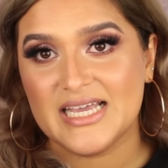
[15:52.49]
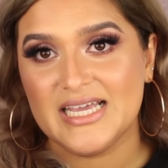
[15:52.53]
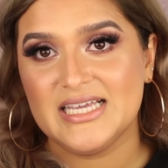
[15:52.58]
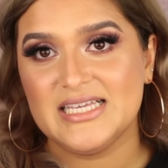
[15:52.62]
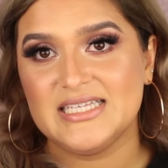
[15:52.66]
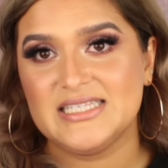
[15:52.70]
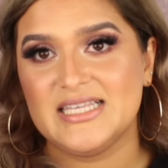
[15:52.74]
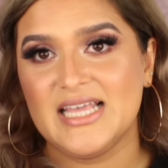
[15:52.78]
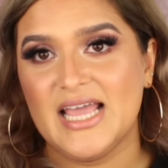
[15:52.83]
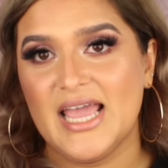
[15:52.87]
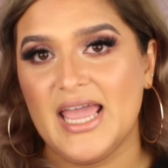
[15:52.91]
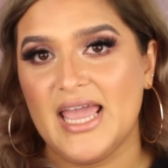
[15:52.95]

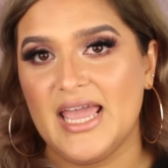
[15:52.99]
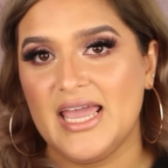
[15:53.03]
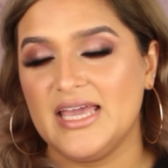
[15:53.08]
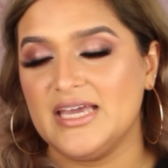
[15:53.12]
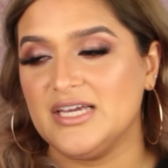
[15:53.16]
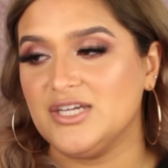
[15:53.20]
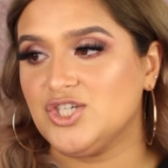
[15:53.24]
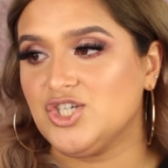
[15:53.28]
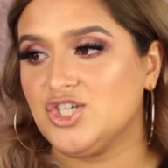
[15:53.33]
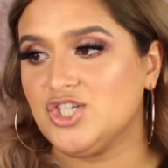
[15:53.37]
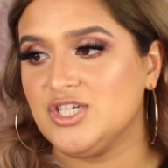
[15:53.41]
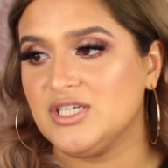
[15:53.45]
is
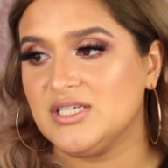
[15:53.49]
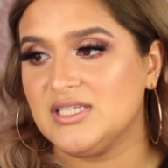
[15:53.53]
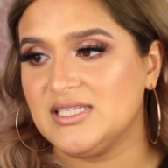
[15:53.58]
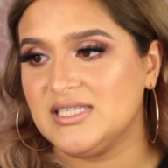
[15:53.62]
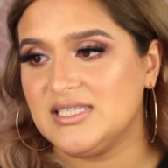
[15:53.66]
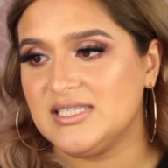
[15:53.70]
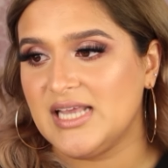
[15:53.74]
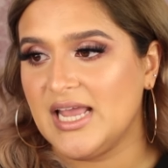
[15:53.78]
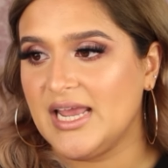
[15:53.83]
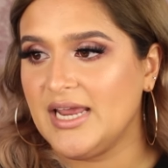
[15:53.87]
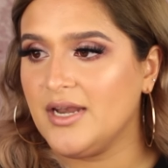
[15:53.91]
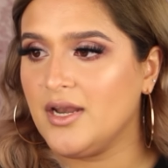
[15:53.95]
a
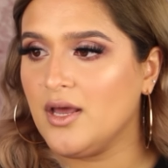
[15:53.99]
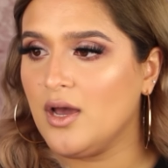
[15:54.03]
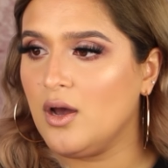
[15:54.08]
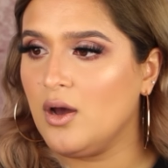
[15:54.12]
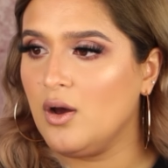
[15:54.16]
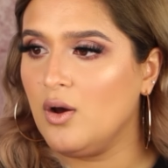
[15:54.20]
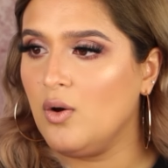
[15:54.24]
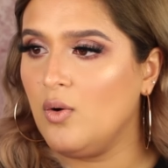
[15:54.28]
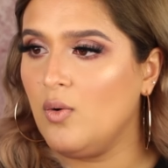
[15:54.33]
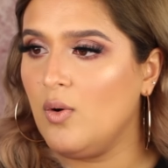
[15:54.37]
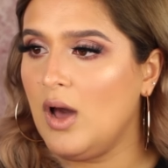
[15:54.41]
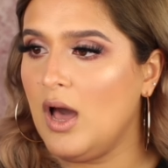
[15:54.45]

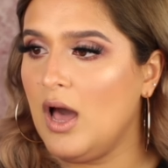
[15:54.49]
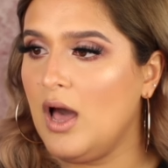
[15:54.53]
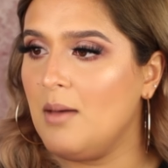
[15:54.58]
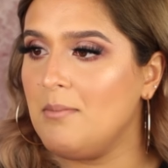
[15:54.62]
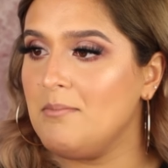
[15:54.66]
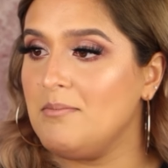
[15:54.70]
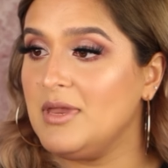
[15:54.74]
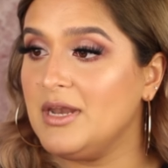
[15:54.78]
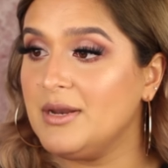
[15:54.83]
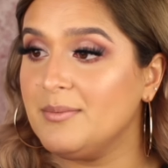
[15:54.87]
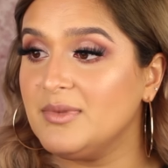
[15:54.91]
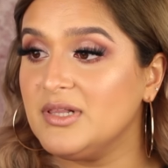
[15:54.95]
Shiseido uh,
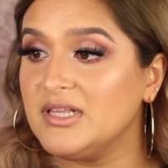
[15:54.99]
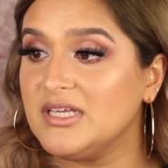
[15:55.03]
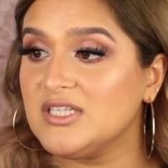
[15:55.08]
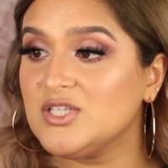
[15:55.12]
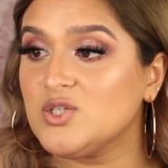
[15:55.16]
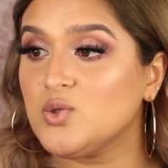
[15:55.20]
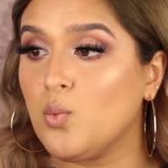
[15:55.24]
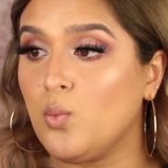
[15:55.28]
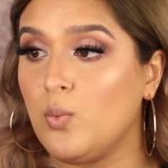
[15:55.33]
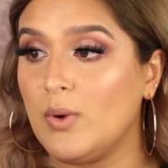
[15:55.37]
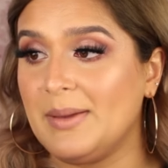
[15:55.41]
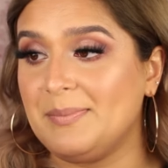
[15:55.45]

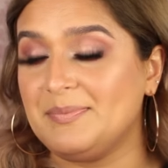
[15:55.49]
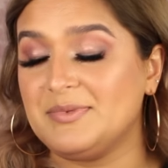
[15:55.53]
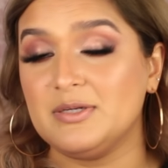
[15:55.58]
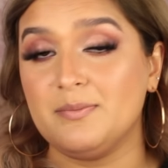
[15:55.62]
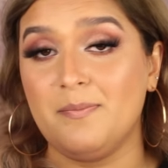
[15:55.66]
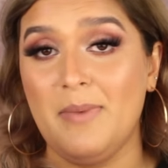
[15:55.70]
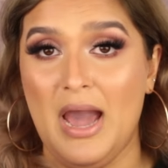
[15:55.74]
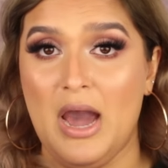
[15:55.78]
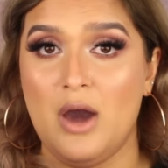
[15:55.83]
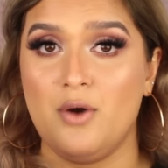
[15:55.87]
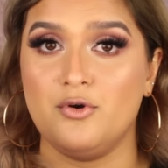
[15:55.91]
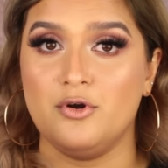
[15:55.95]
Minimalist Whipped
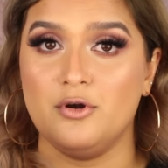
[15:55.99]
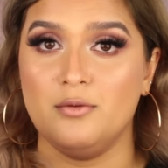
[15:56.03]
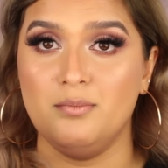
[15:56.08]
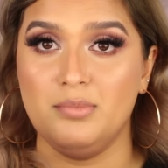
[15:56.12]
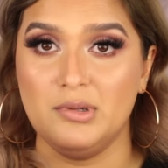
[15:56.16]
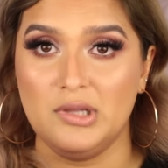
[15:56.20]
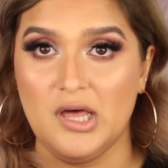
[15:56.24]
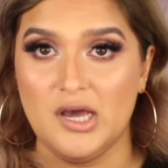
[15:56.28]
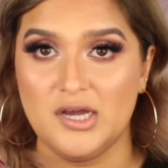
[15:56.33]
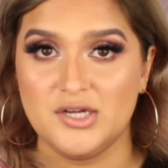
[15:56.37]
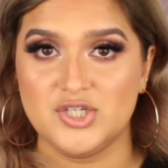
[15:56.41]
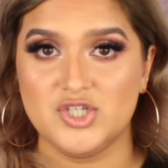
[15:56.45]
Powder
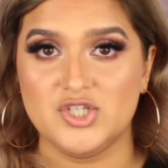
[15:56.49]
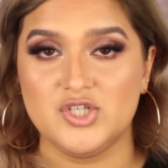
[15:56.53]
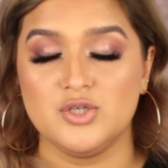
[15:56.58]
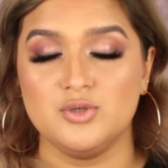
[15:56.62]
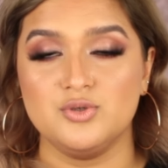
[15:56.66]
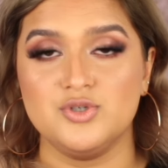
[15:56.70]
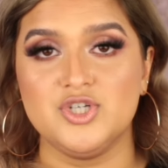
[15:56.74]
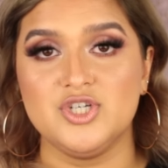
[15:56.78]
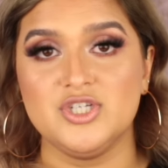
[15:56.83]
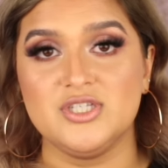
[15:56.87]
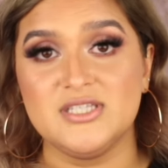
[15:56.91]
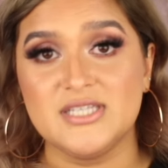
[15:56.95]
Blush. So
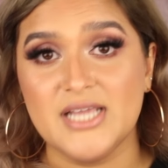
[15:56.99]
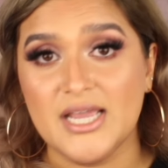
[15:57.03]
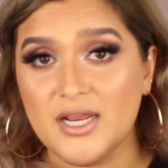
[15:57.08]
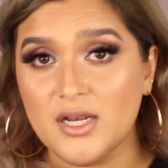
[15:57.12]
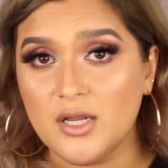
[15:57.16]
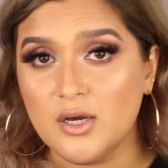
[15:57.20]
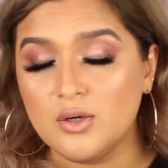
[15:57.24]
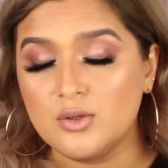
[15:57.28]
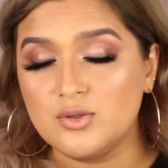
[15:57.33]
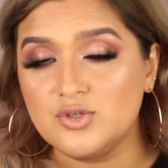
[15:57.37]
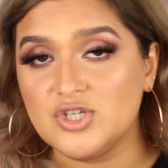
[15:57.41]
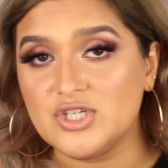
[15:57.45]

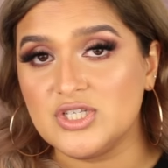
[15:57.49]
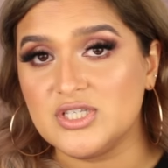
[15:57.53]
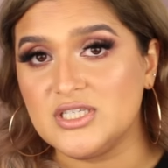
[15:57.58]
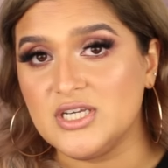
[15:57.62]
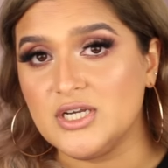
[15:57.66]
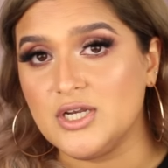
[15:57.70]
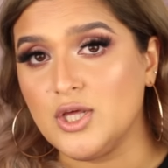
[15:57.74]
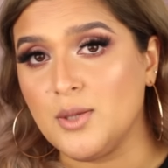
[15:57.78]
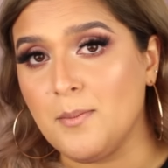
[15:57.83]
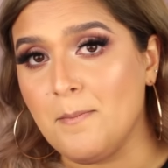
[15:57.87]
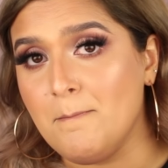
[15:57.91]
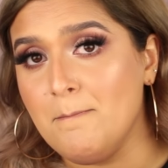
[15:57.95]
Shiseido just
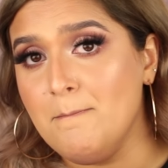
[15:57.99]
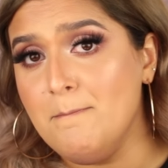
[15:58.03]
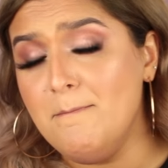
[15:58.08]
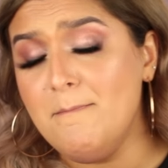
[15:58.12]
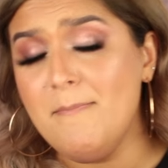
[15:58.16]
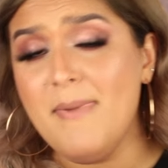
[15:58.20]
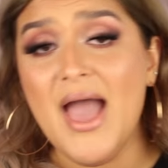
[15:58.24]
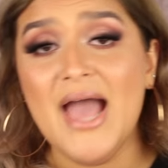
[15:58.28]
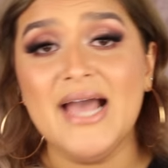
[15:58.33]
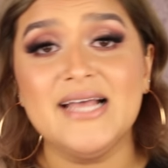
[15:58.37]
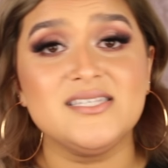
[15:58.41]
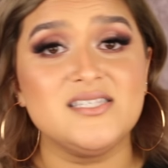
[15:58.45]
did a
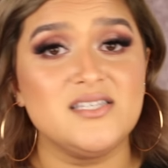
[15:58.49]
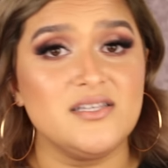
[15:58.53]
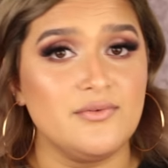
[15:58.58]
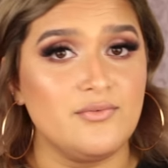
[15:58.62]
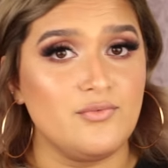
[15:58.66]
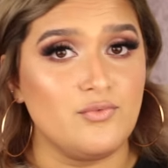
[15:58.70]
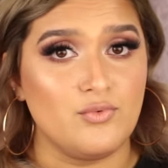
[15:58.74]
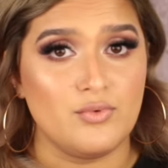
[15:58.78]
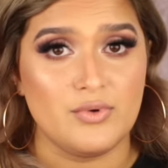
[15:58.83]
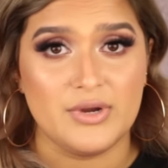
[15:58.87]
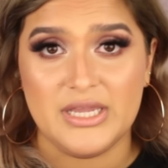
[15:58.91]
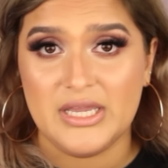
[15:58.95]
massive
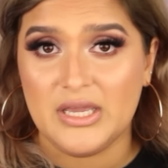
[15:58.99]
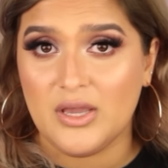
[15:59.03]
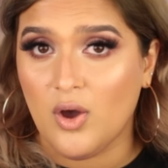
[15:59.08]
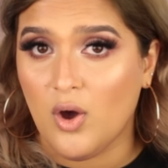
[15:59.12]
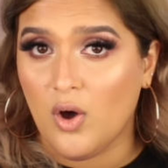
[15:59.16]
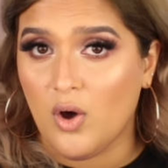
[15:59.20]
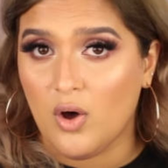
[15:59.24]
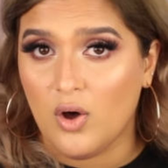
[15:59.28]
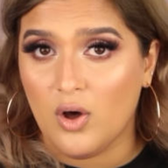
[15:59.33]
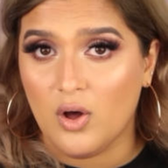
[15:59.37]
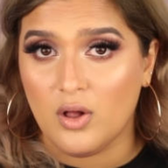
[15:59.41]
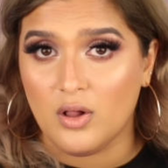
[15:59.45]

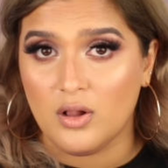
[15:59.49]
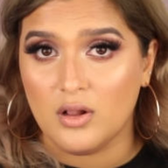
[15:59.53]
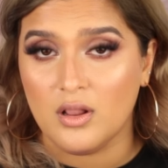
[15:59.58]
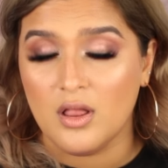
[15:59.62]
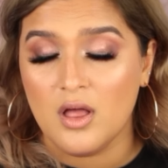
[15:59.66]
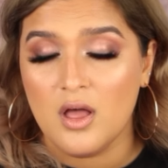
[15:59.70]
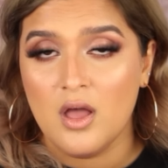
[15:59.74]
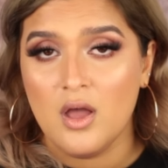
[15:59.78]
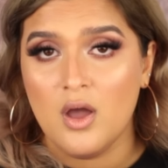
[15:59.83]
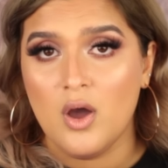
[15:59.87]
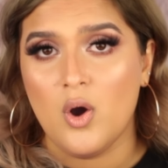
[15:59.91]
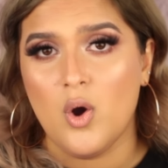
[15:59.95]
rehaul
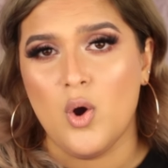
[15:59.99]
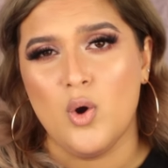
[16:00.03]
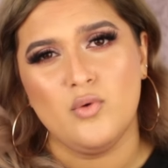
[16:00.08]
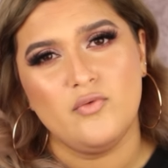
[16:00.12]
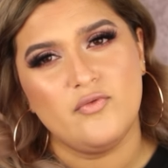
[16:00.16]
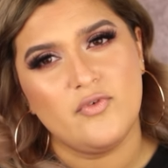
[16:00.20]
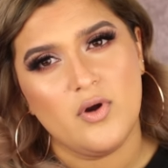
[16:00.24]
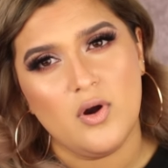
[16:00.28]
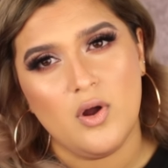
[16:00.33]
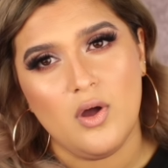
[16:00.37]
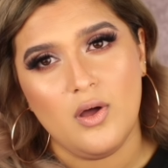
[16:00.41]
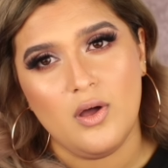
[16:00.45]

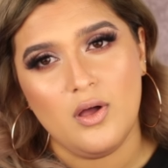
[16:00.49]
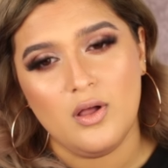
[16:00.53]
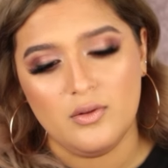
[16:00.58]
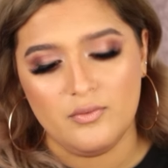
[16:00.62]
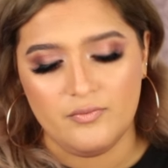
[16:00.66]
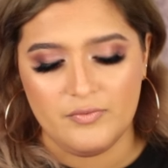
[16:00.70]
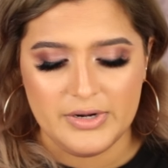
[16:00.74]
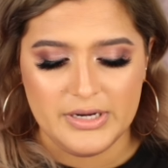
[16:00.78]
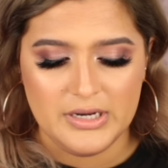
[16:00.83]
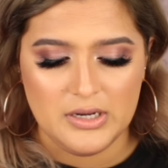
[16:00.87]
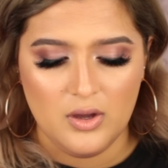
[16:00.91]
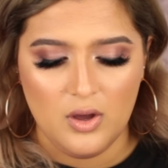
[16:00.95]
overhaul,
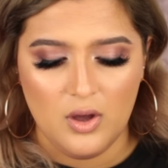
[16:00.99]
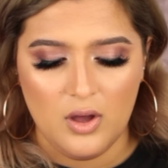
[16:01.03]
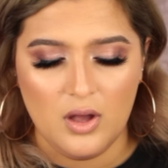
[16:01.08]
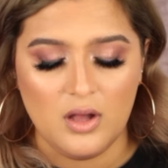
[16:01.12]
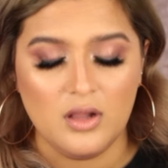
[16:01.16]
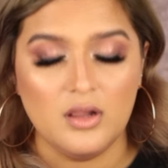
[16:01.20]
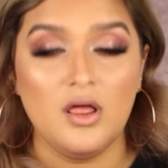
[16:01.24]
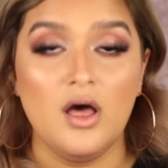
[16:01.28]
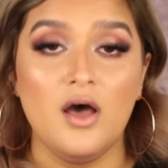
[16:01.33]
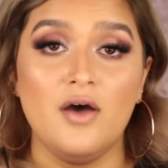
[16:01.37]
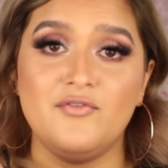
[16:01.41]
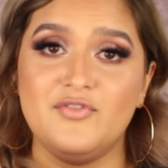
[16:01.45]

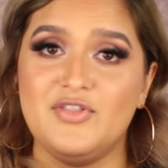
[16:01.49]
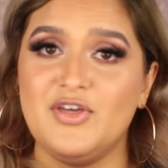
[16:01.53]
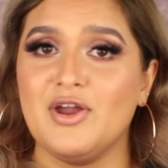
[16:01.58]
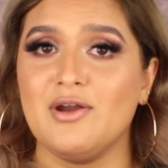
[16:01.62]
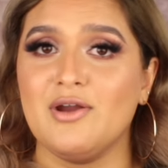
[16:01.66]
rehaul of